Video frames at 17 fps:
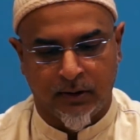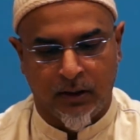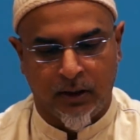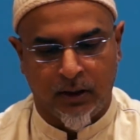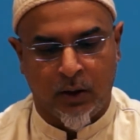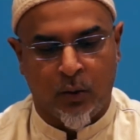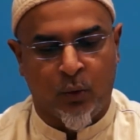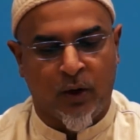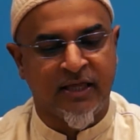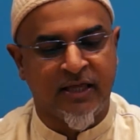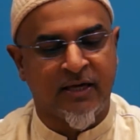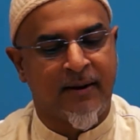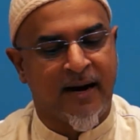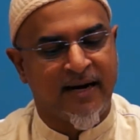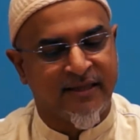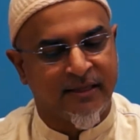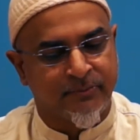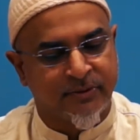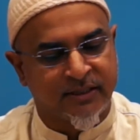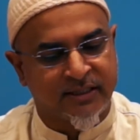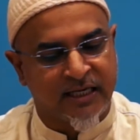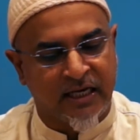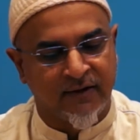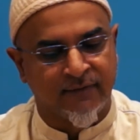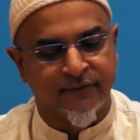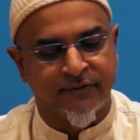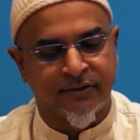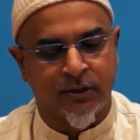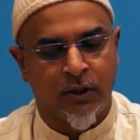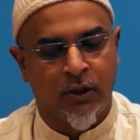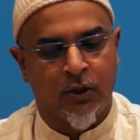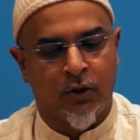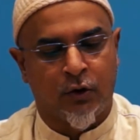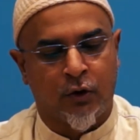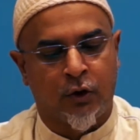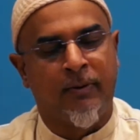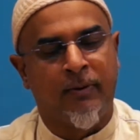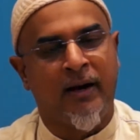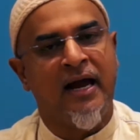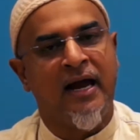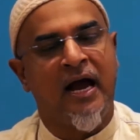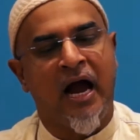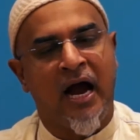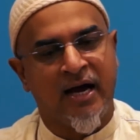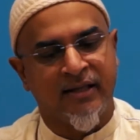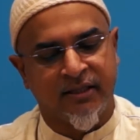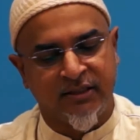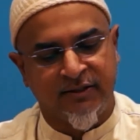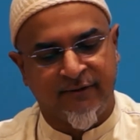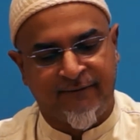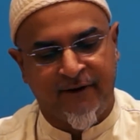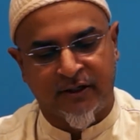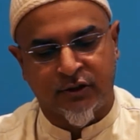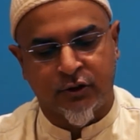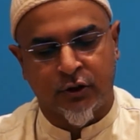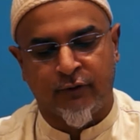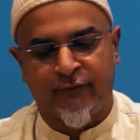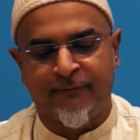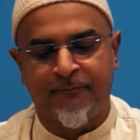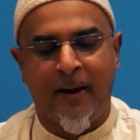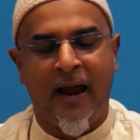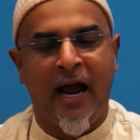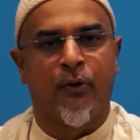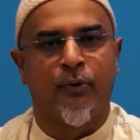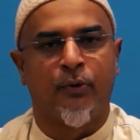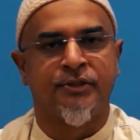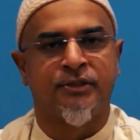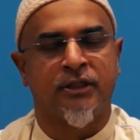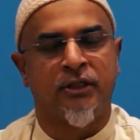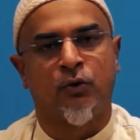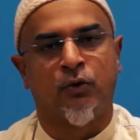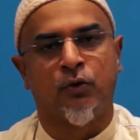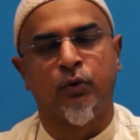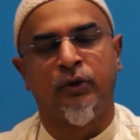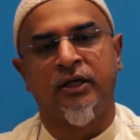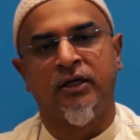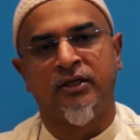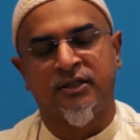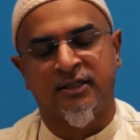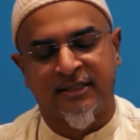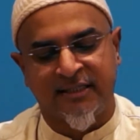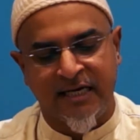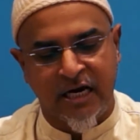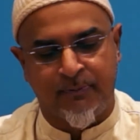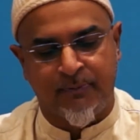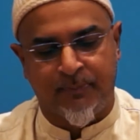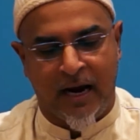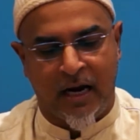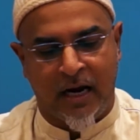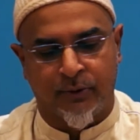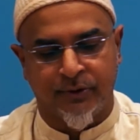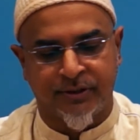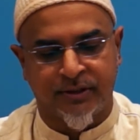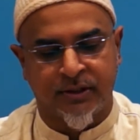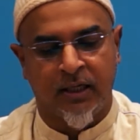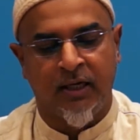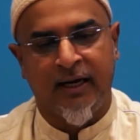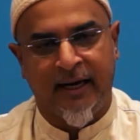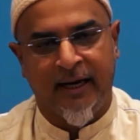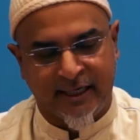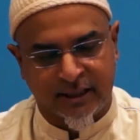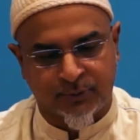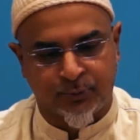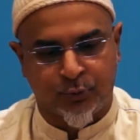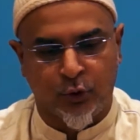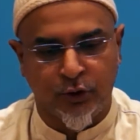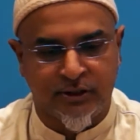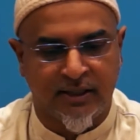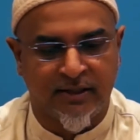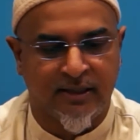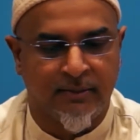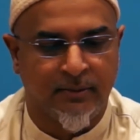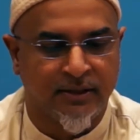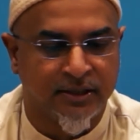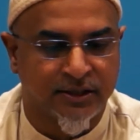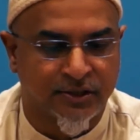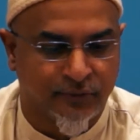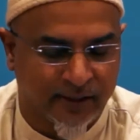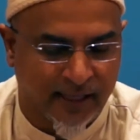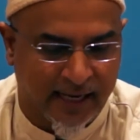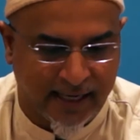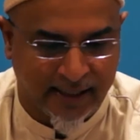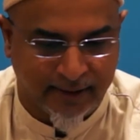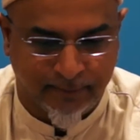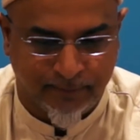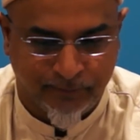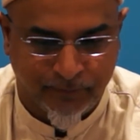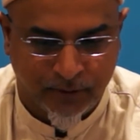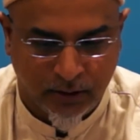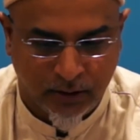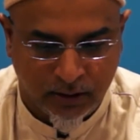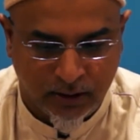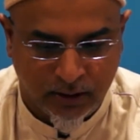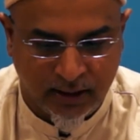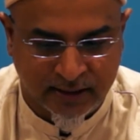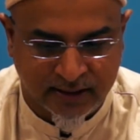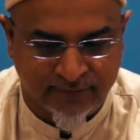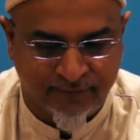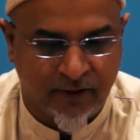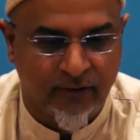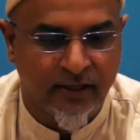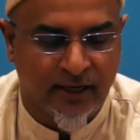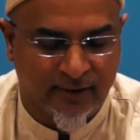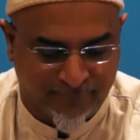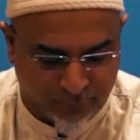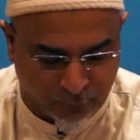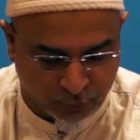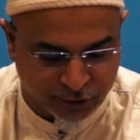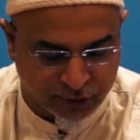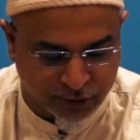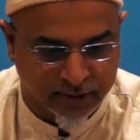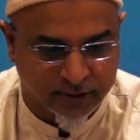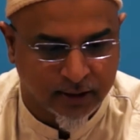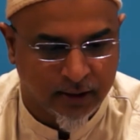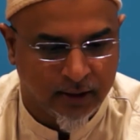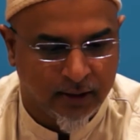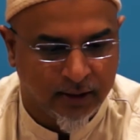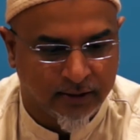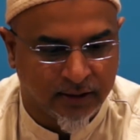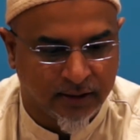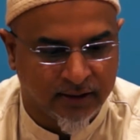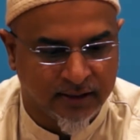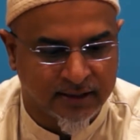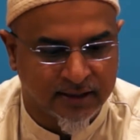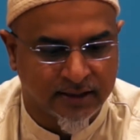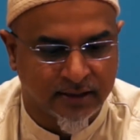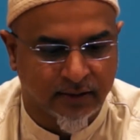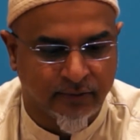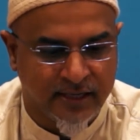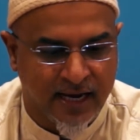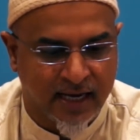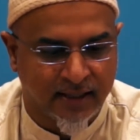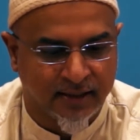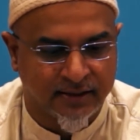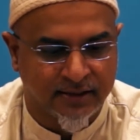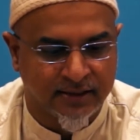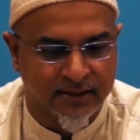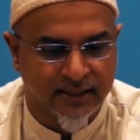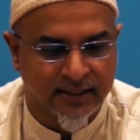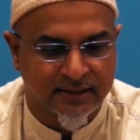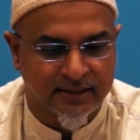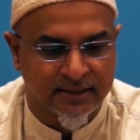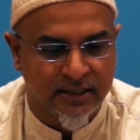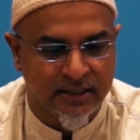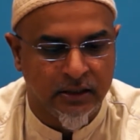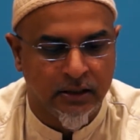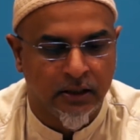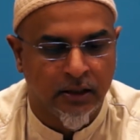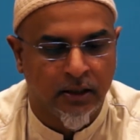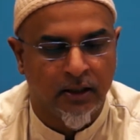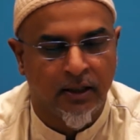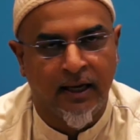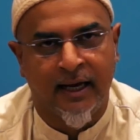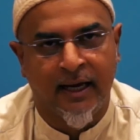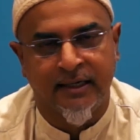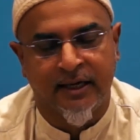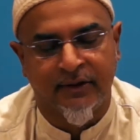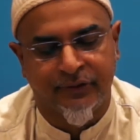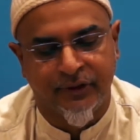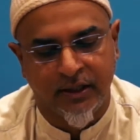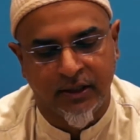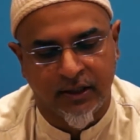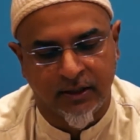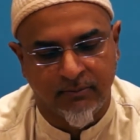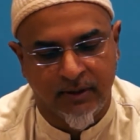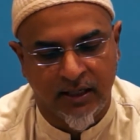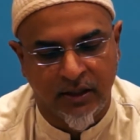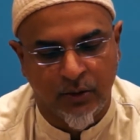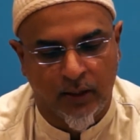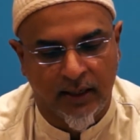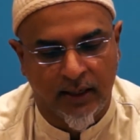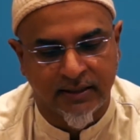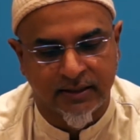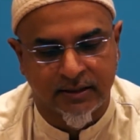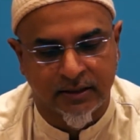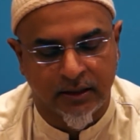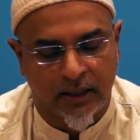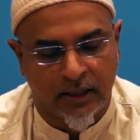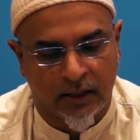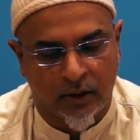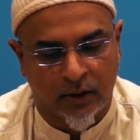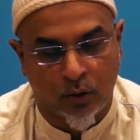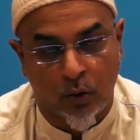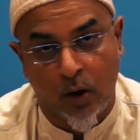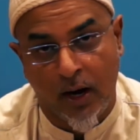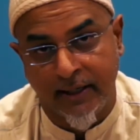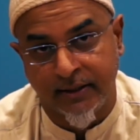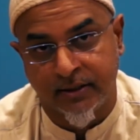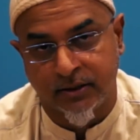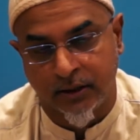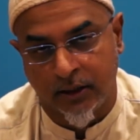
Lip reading: whether by themselves or by other de facto powers, including state powers, exploiting them in this regard. It's very unfortunate that this is the reality they see, and I think in many ways quite